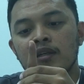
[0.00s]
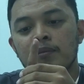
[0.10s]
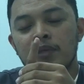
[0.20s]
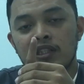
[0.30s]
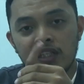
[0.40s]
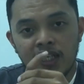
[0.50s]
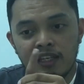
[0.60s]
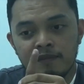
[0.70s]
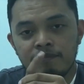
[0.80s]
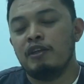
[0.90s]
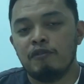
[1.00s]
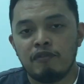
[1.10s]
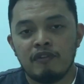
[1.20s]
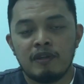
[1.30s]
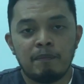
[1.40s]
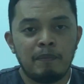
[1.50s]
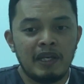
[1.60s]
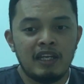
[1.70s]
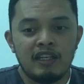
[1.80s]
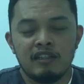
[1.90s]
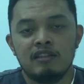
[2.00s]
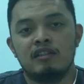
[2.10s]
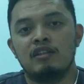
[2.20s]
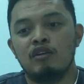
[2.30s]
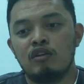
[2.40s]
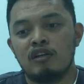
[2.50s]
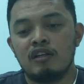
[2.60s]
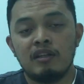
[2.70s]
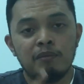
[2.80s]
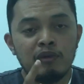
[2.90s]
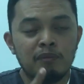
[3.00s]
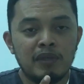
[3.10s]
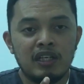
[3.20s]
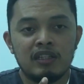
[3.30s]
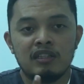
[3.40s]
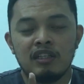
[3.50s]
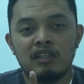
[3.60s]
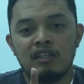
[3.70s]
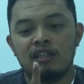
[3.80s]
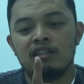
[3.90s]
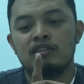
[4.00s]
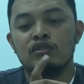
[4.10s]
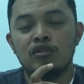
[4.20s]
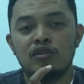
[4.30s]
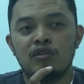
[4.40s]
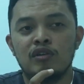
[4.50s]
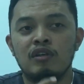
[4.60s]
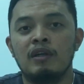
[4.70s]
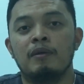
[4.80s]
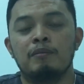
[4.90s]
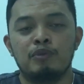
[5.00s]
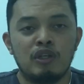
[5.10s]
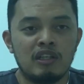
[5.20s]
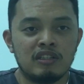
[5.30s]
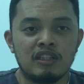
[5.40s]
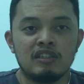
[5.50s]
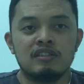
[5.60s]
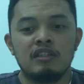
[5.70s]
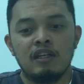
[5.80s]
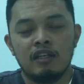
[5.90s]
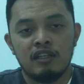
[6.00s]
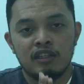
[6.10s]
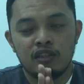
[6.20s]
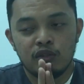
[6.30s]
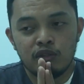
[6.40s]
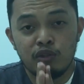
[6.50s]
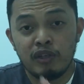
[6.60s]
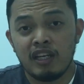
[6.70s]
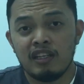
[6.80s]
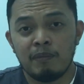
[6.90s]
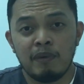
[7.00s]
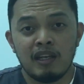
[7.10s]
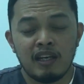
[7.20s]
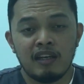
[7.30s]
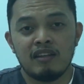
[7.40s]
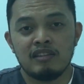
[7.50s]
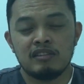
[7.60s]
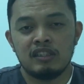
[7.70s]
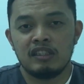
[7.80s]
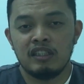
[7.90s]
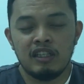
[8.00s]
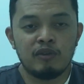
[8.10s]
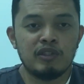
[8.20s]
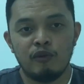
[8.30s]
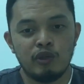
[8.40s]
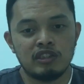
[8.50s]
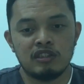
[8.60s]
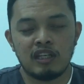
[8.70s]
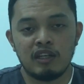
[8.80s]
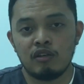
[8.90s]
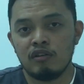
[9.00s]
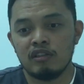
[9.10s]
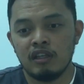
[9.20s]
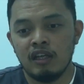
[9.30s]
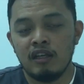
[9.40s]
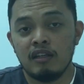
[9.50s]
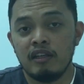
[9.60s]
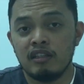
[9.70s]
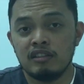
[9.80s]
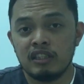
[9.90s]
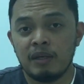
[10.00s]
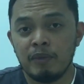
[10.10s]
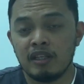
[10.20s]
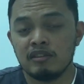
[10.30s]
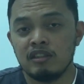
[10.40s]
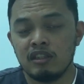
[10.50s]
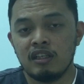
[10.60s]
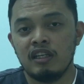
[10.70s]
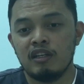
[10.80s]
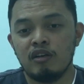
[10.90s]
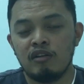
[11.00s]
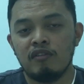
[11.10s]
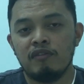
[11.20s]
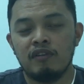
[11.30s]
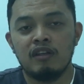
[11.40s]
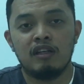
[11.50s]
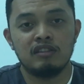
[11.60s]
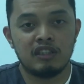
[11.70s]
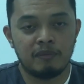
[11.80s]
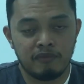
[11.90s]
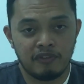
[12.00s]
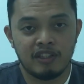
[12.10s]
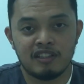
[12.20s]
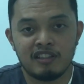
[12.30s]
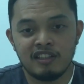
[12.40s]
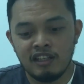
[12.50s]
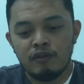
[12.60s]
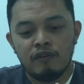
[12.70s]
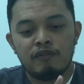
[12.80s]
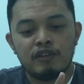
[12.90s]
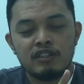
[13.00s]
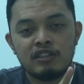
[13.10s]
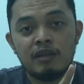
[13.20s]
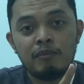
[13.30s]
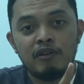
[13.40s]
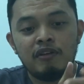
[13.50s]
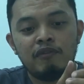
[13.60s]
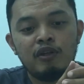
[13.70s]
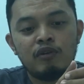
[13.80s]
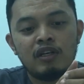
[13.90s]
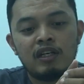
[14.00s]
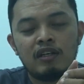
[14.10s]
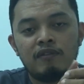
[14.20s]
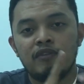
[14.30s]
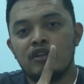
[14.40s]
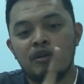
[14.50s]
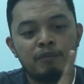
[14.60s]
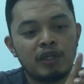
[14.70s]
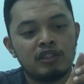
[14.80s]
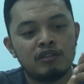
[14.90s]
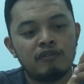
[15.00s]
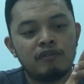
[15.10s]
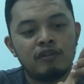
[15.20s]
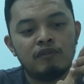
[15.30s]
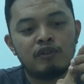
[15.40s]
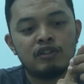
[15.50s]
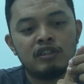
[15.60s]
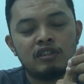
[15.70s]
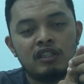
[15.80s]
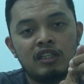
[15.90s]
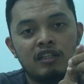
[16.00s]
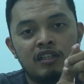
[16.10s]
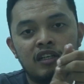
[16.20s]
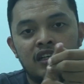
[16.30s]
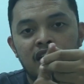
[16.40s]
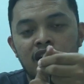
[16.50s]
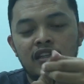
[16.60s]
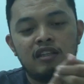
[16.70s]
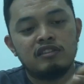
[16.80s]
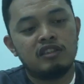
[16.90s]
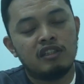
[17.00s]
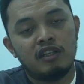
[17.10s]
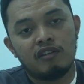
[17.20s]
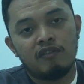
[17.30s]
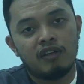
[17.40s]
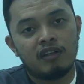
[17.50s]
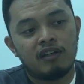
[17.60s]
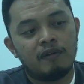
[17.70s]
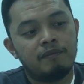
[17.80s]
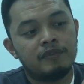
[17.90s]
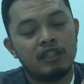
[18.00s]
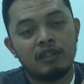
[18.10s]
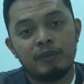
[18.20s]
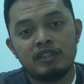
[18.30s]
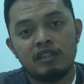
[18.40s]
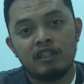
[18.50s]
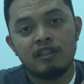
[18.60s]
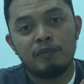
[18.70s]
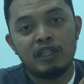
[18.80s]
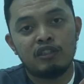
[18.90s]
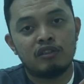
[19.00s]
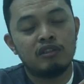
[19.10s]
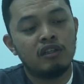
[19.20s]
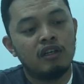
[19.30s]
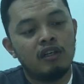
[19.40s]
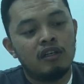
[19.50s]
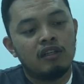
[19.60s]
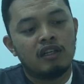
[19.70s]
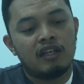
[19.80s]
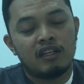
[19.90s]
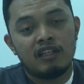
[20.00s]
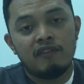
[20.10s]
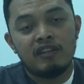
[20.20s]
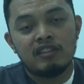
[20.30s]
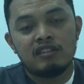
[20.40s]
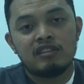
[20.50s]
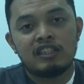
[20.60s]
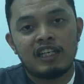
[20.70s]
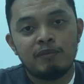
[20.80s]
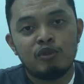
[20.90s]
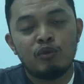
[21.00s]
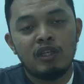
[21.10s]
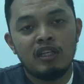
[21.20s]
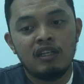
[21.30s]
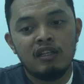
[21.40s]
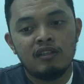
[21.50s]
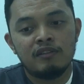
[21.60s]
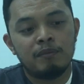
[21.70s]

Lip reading: But again, if the pain or the movement has no progress, you can apply this technique, which I call the unjamming technique of a jam finger. For example, if you have compression forces here, then tearing of the ligaments here, make sure give this time to heal.